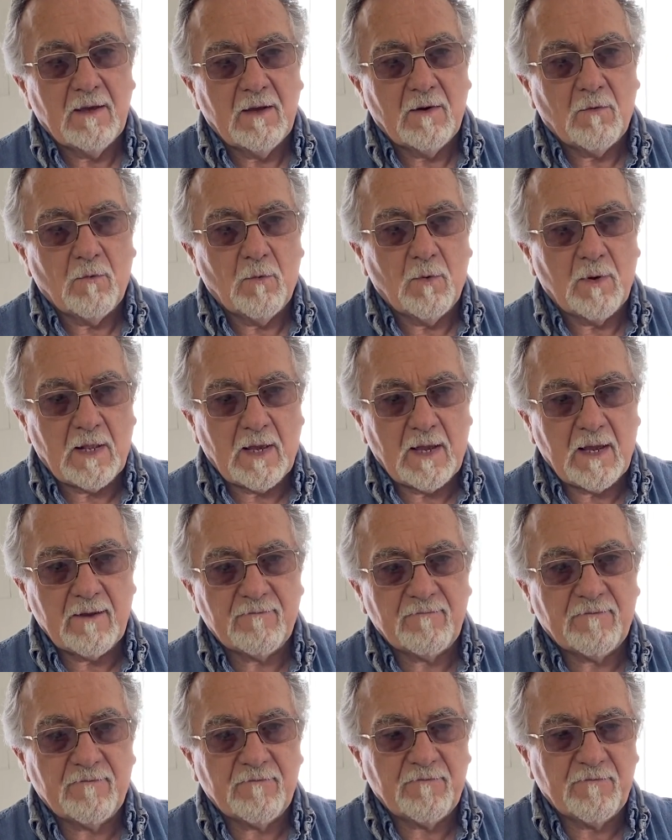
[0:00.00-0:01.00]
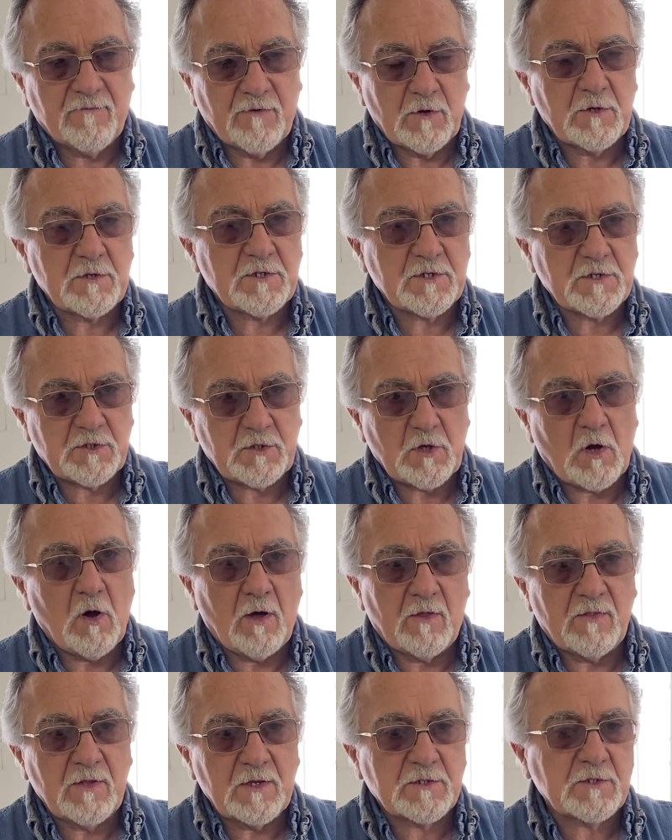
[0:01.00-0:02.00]
When I first
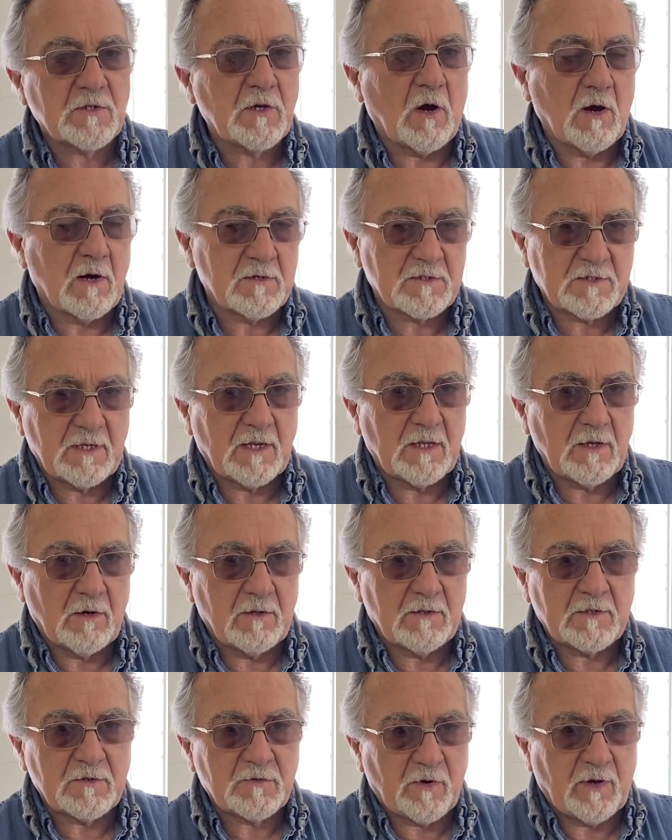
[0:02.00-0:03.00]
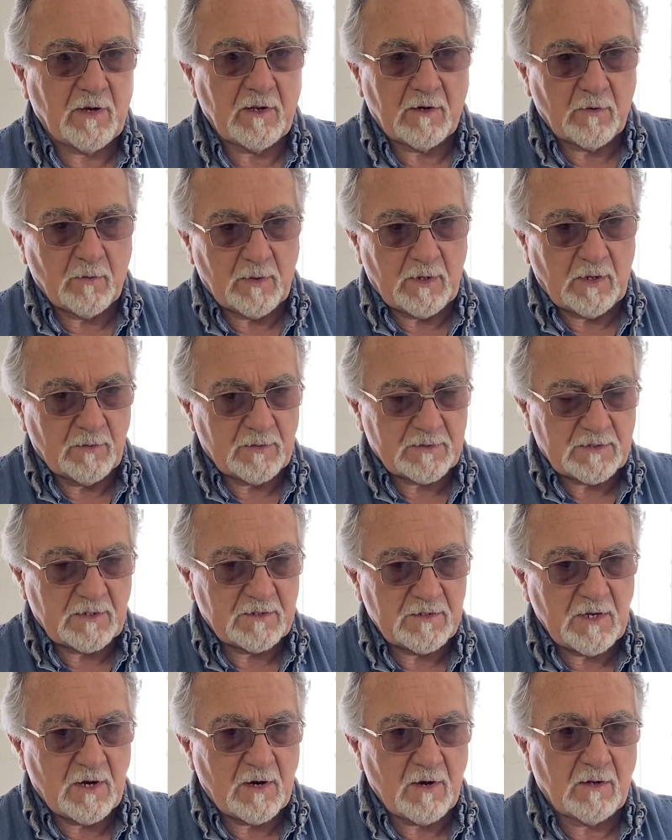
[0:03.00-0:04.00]
saw this car sitting on the trailer when it was a
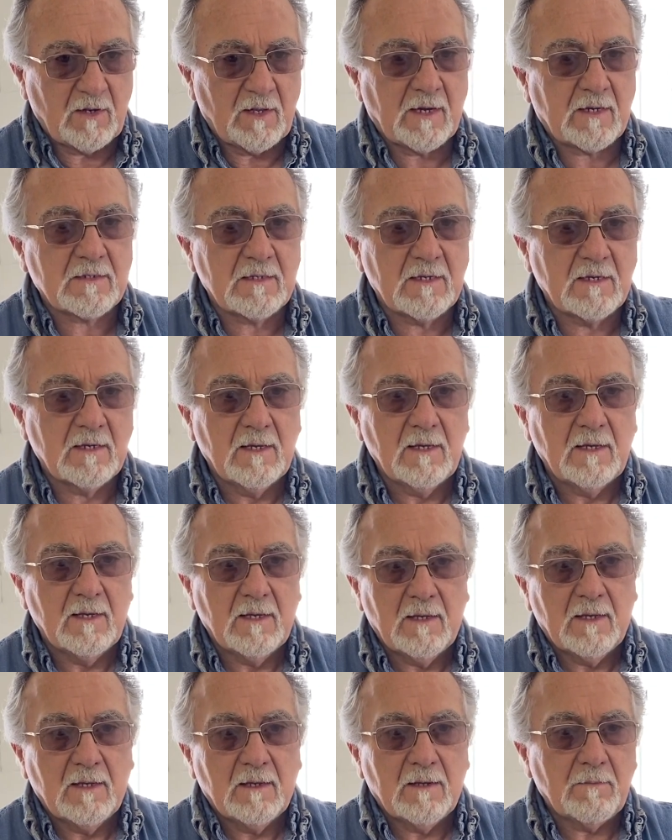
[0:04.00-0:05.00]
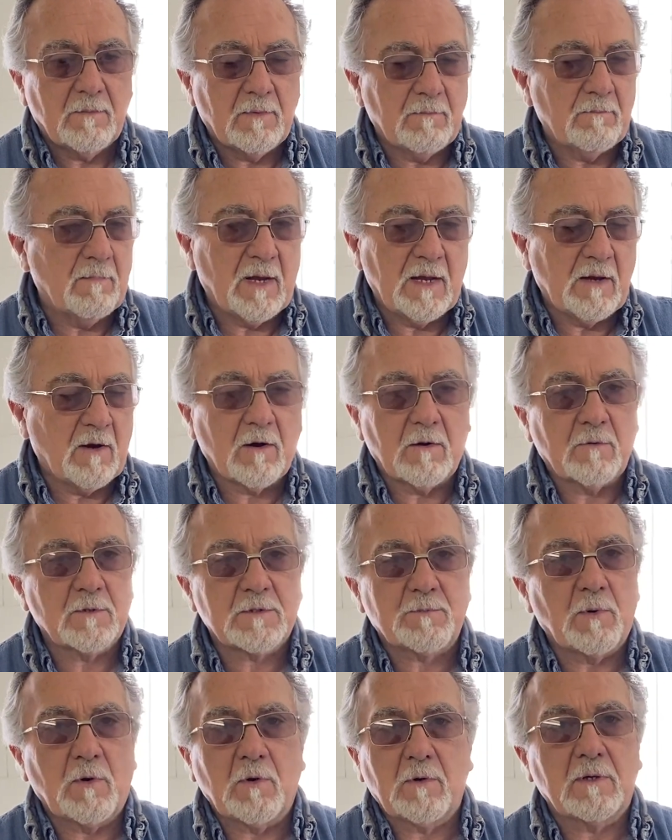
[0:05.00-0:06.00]
derelict, my heart was
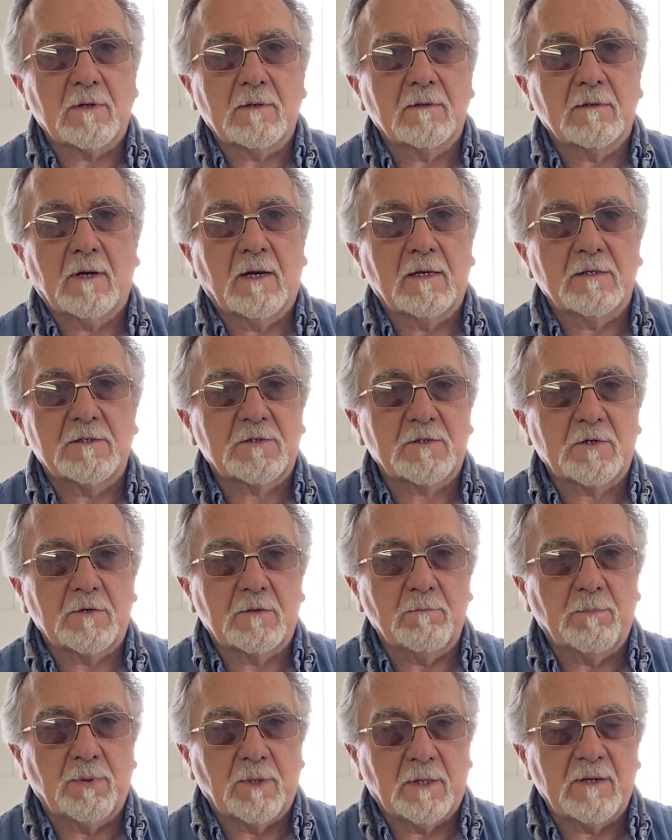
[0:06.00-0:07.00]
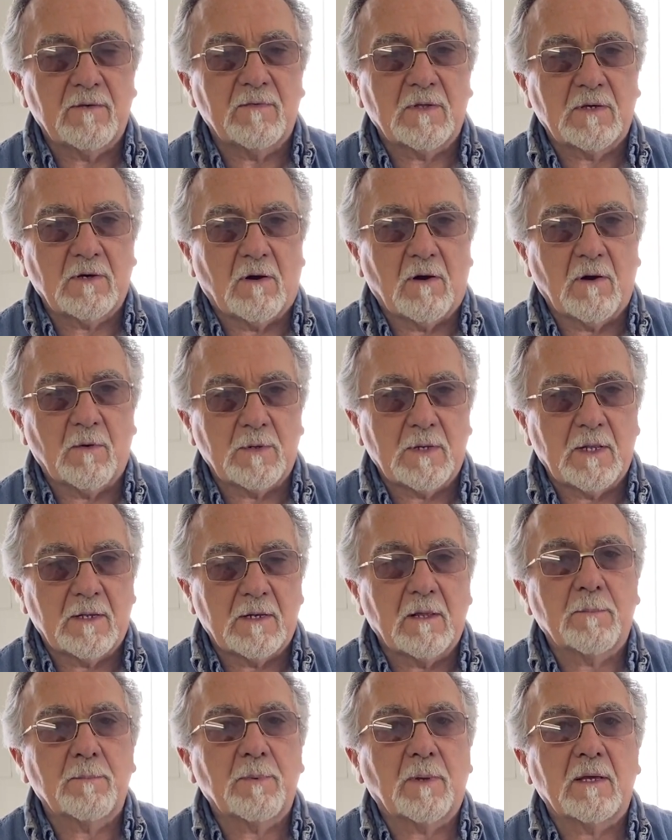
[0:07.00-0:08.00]
broken. I just couldn't believe the car would end
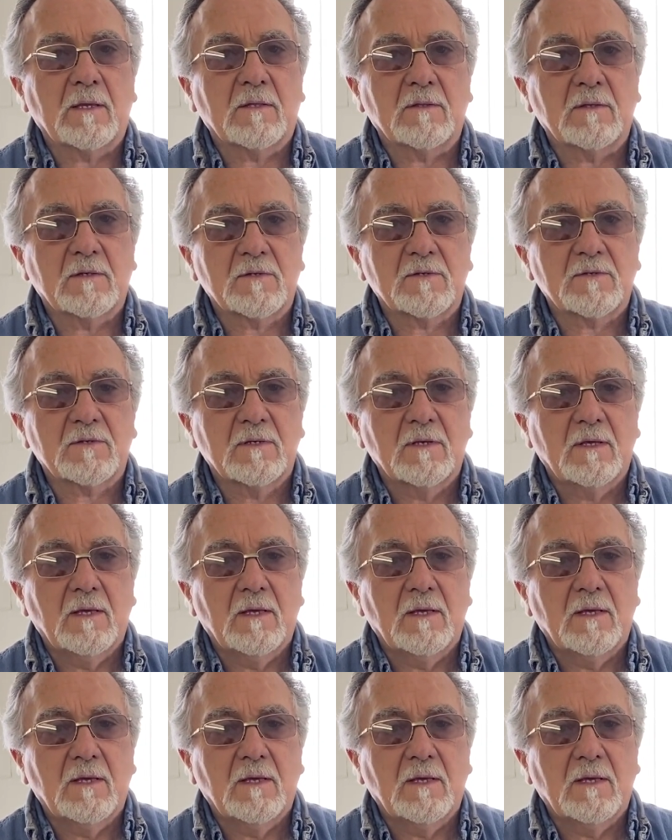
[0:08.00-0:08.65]
up like this.